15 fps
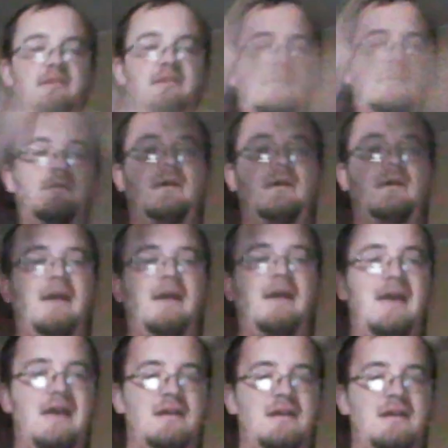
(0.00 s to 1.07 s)
And,
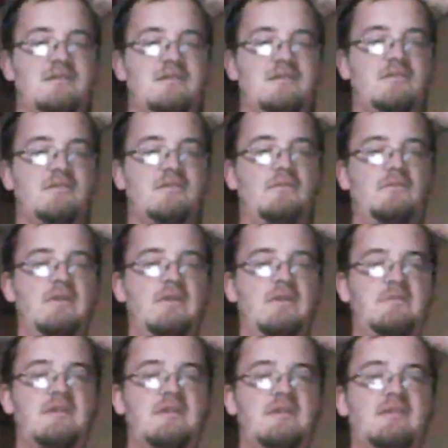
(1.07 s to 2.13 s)
well, there's six
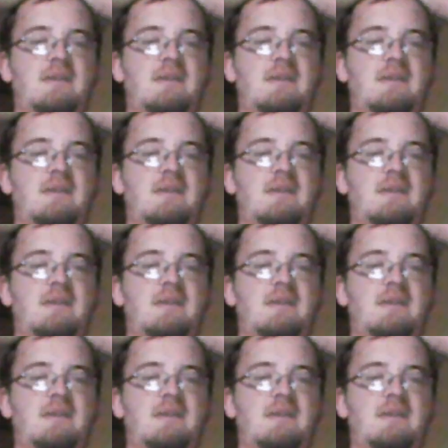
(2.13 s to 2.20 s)
options.